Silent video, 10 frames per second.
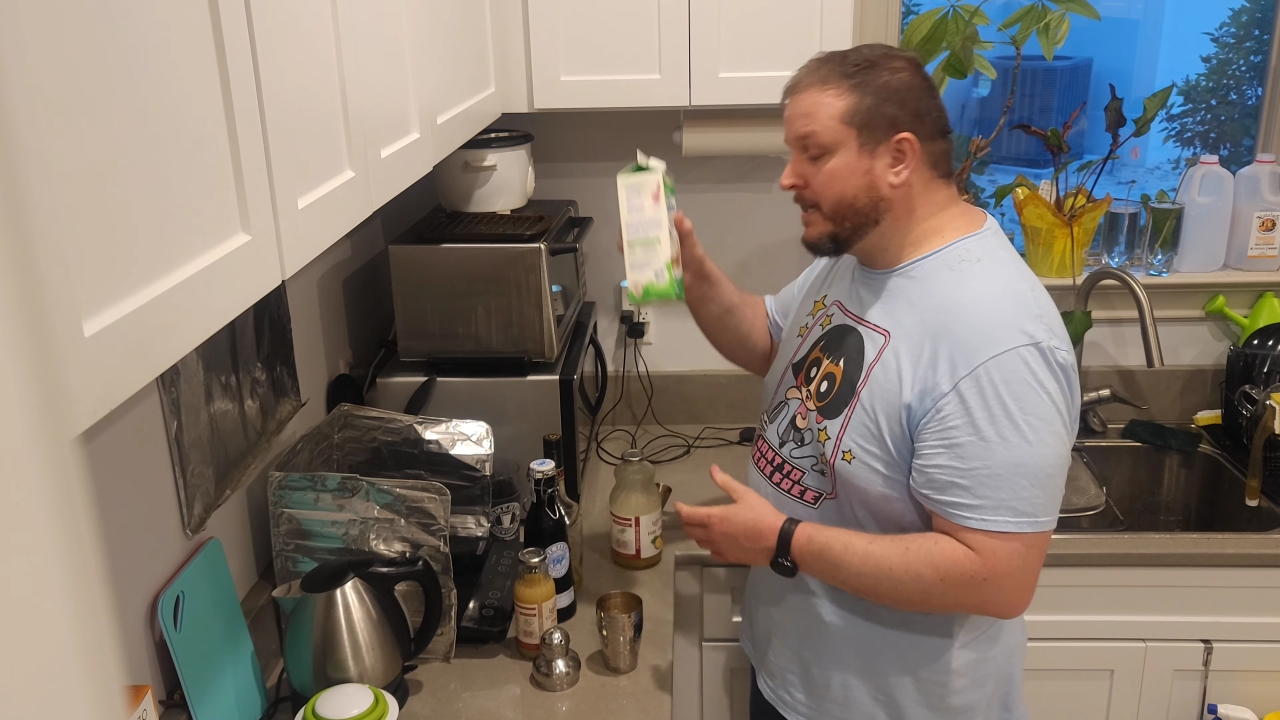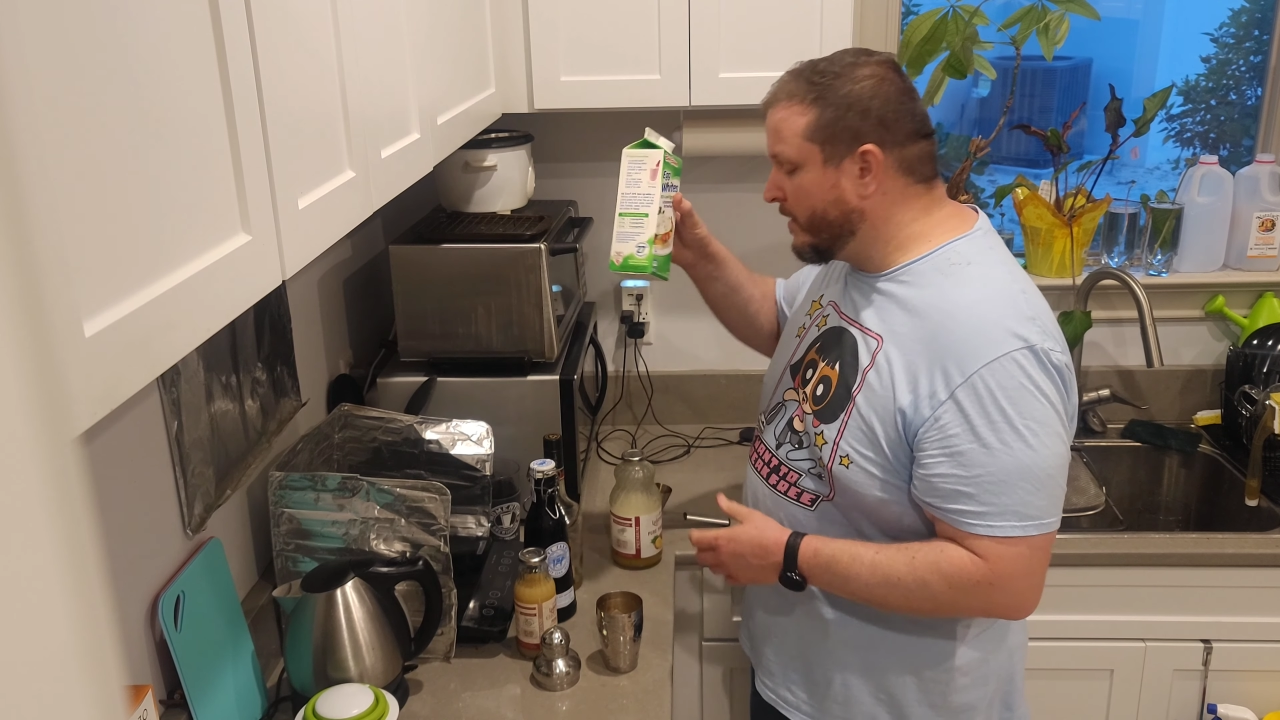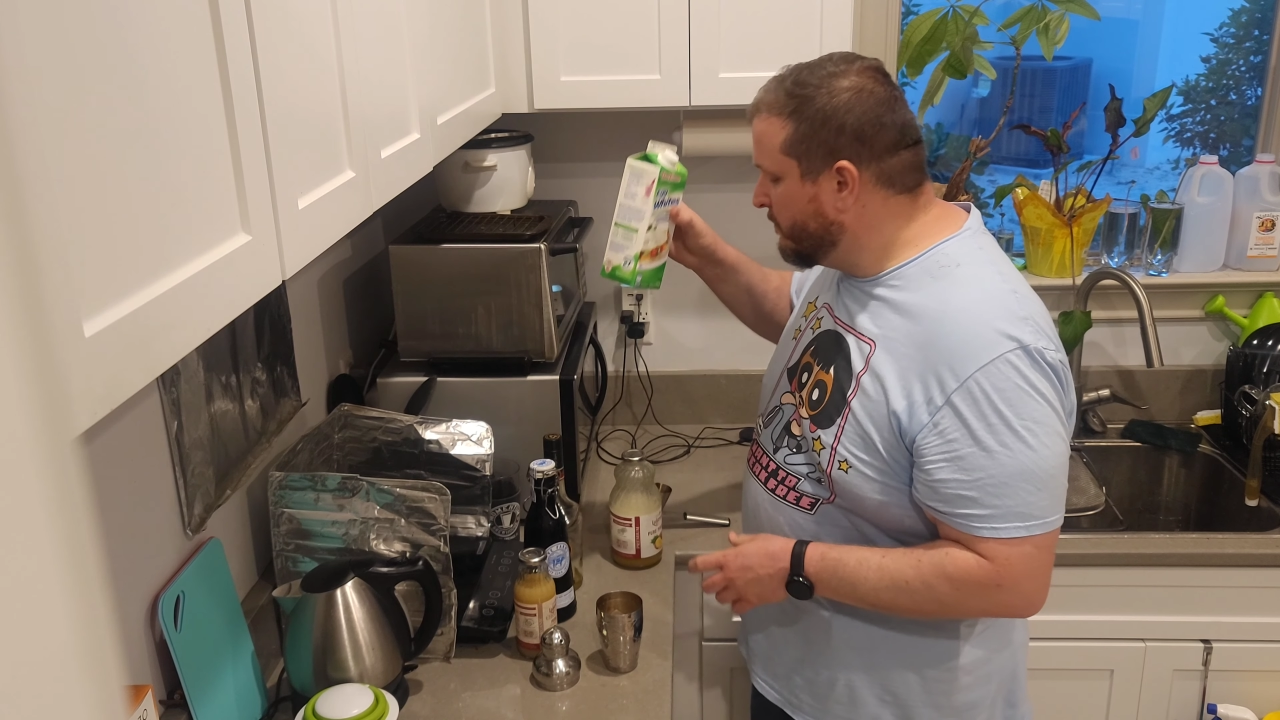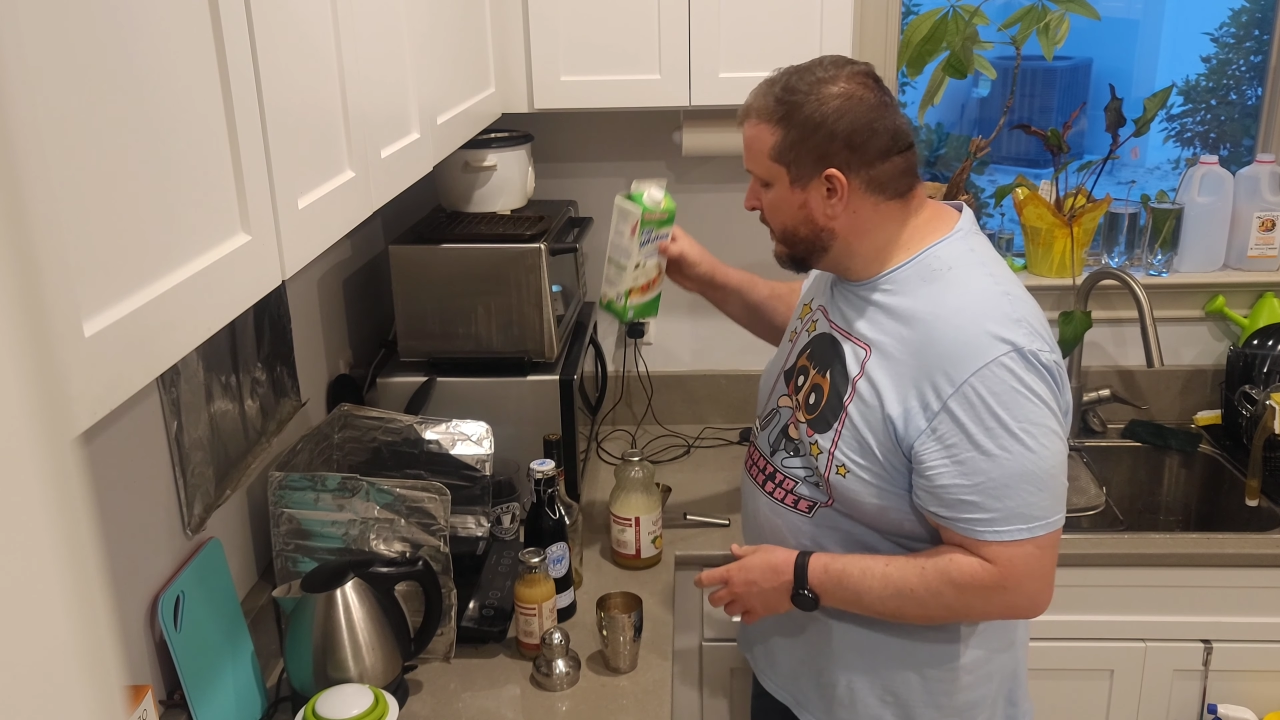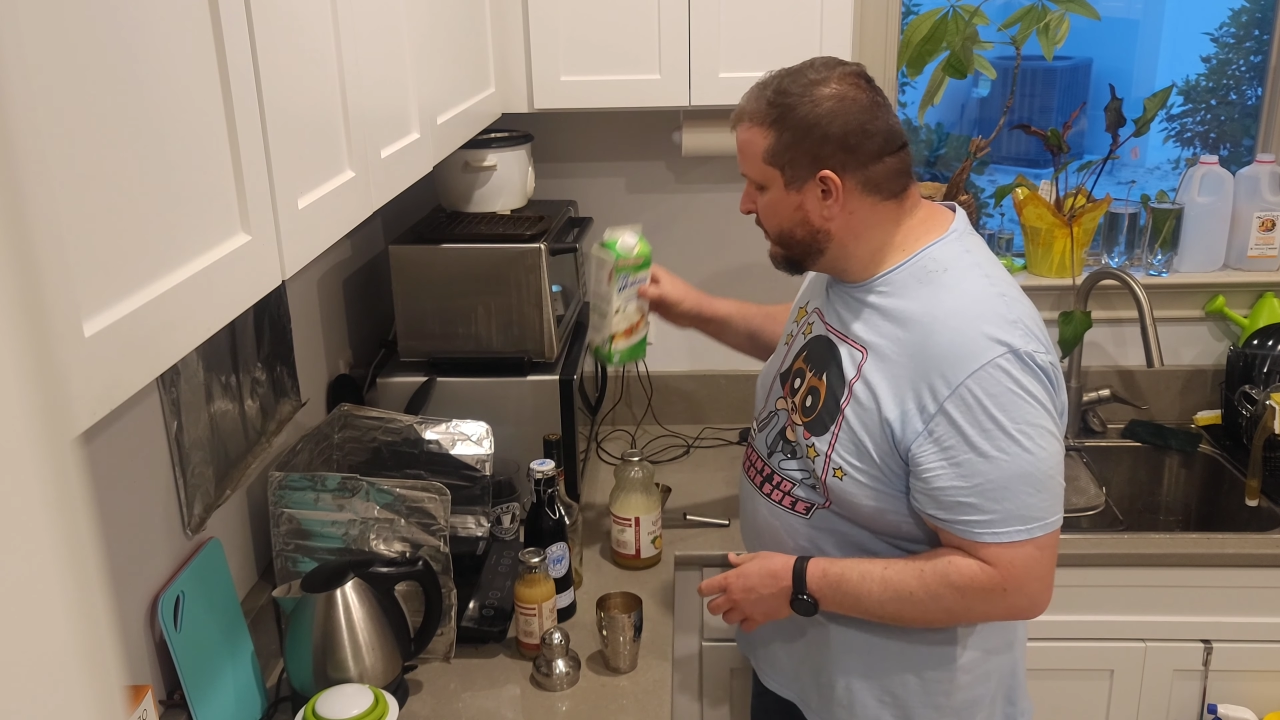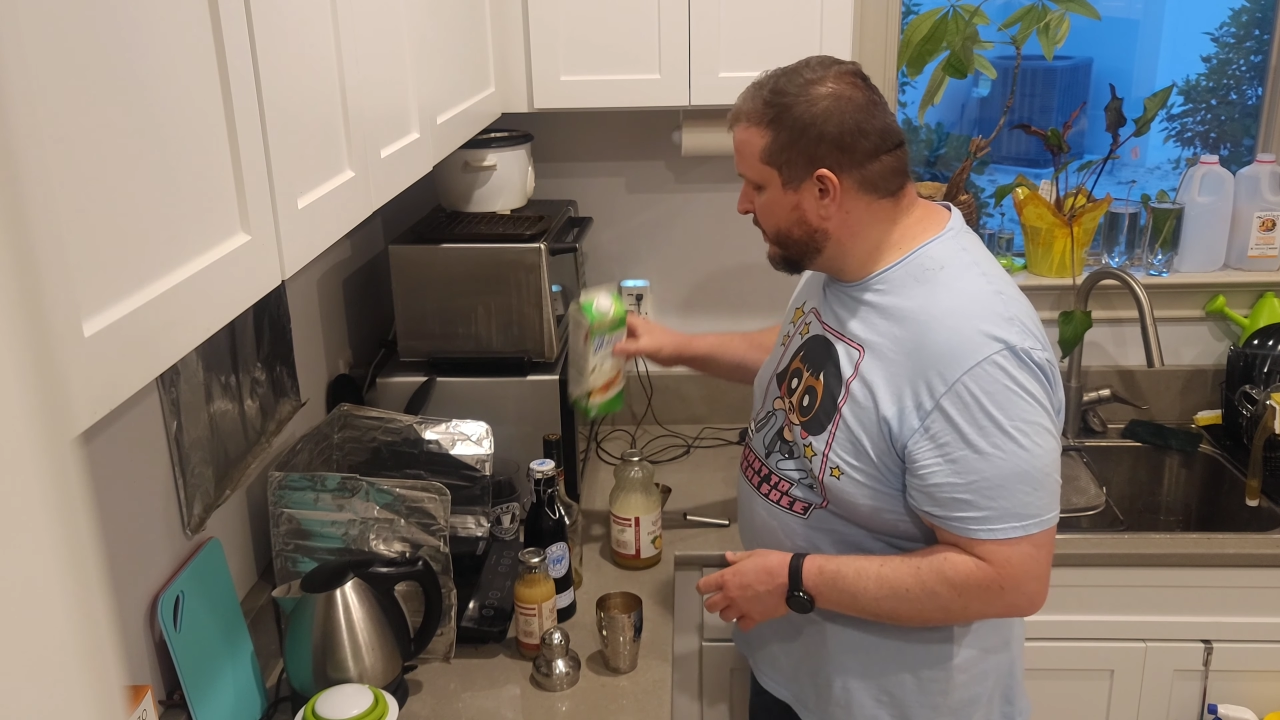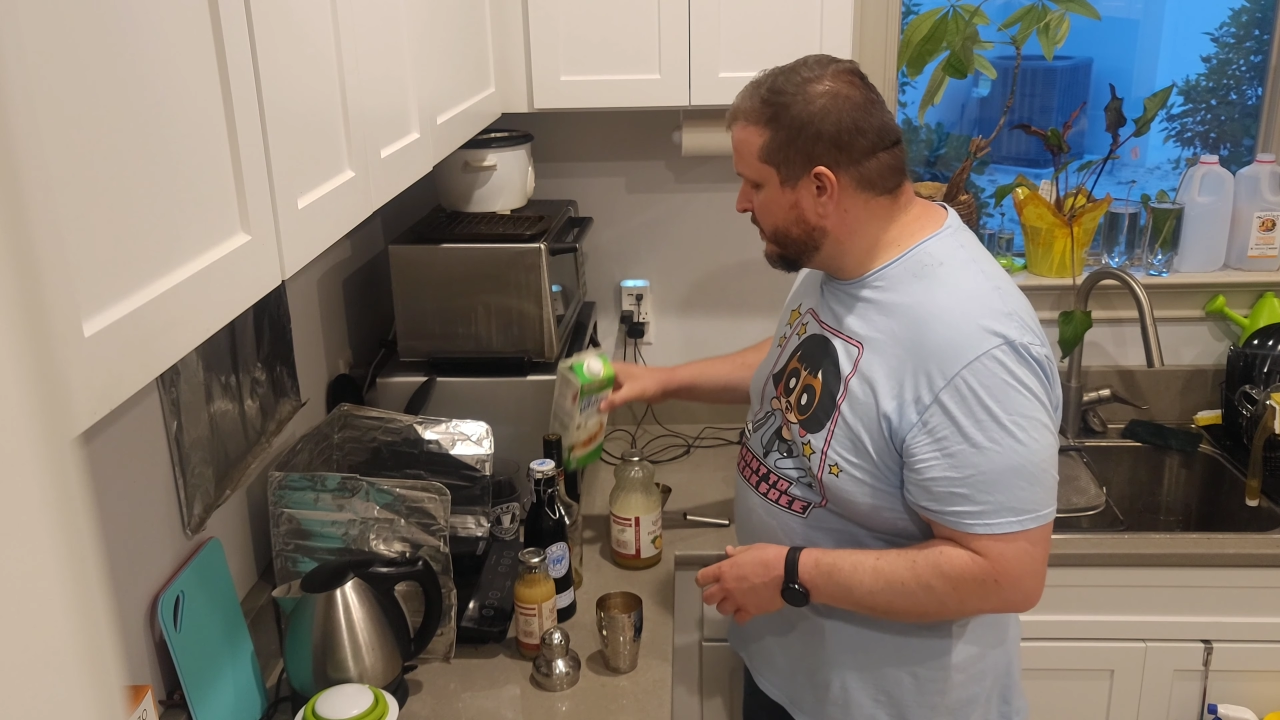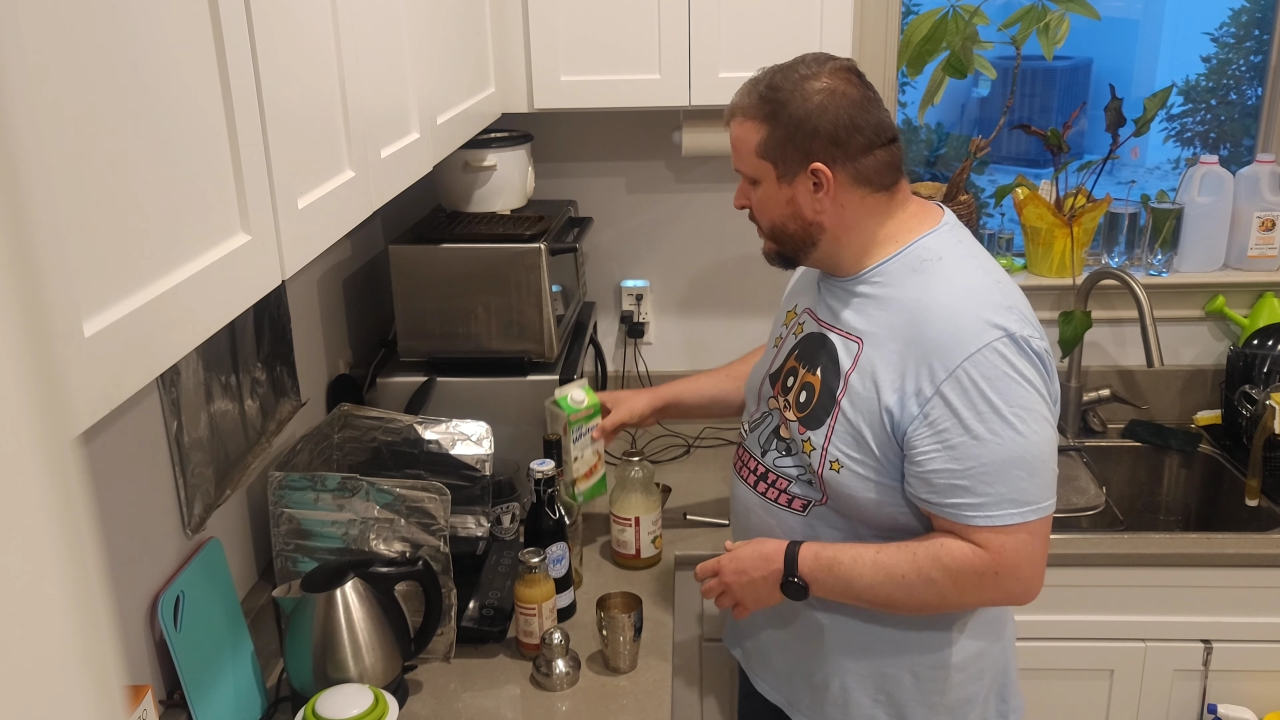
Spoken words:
another benefit